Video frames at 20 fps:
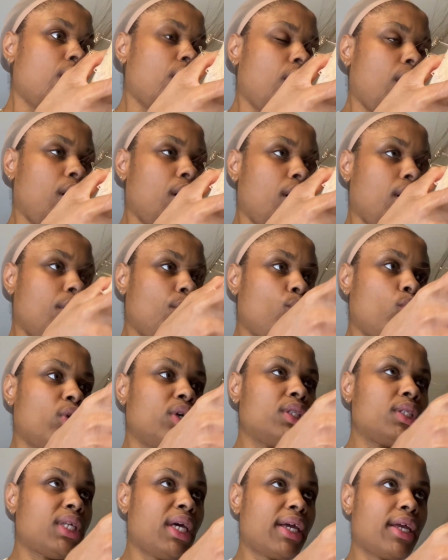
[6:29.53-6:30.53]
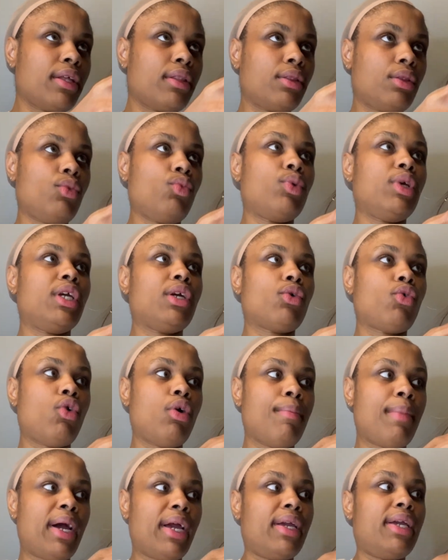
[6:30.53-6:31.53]
once I get the wig on
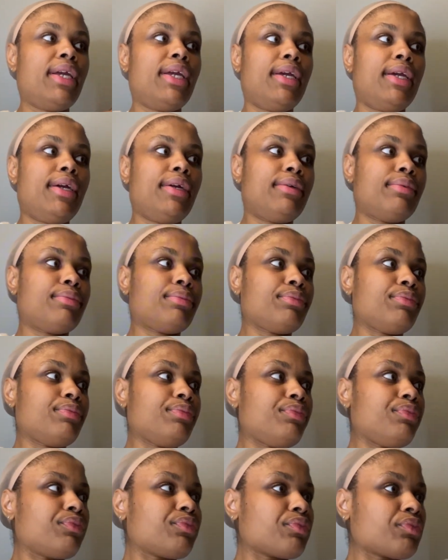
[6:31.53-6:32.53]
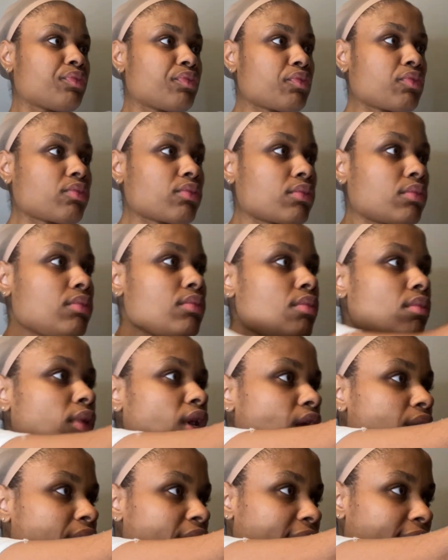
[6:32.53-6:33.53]
my head.
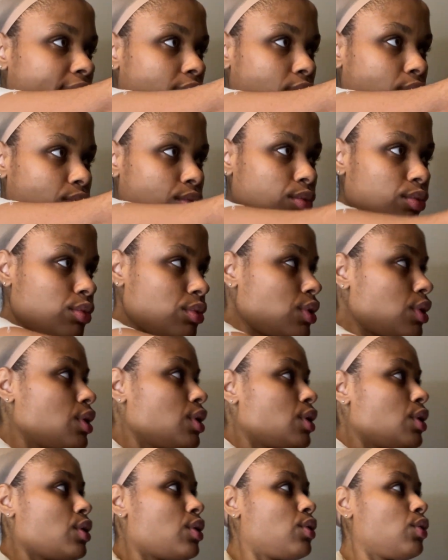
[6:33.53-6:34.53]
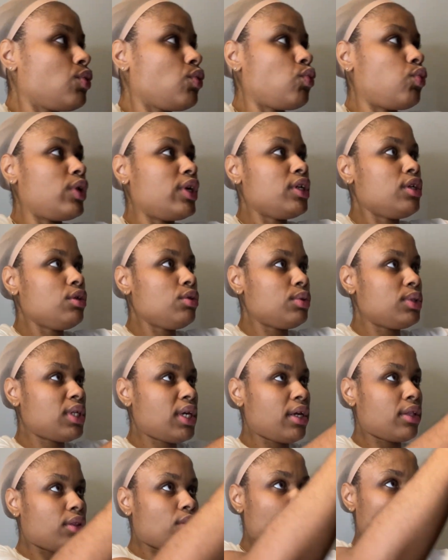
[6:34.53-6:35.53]
Now, when you take the